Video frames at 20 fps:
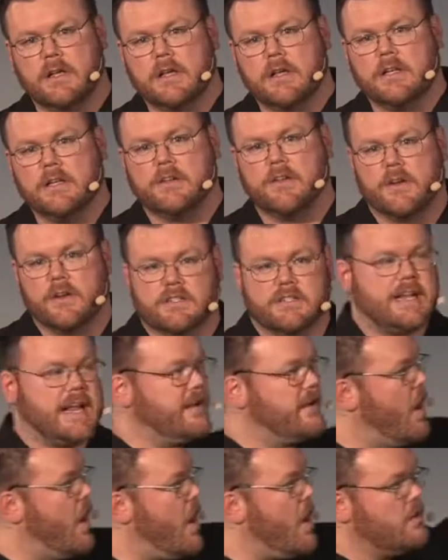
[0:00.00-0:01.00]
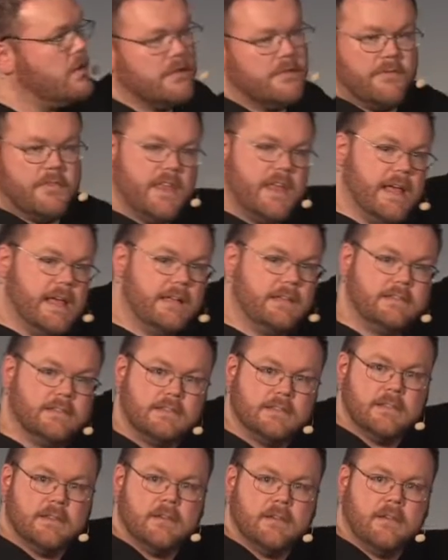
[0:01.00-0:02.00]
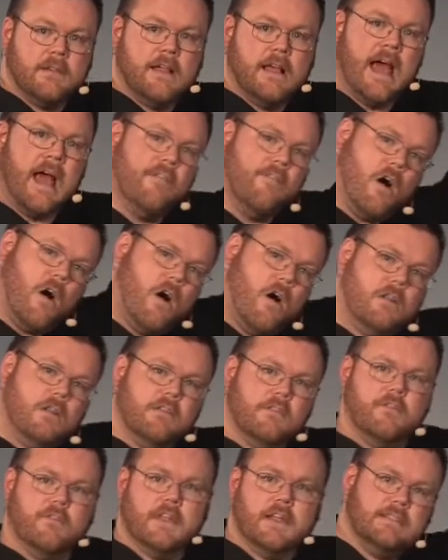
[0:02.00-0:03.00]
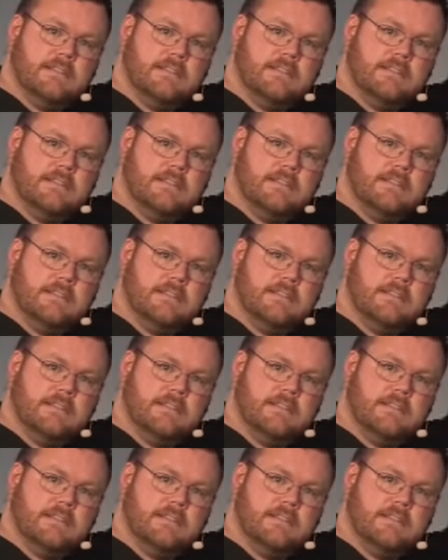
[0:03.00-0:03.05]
to understand all of this, have all of this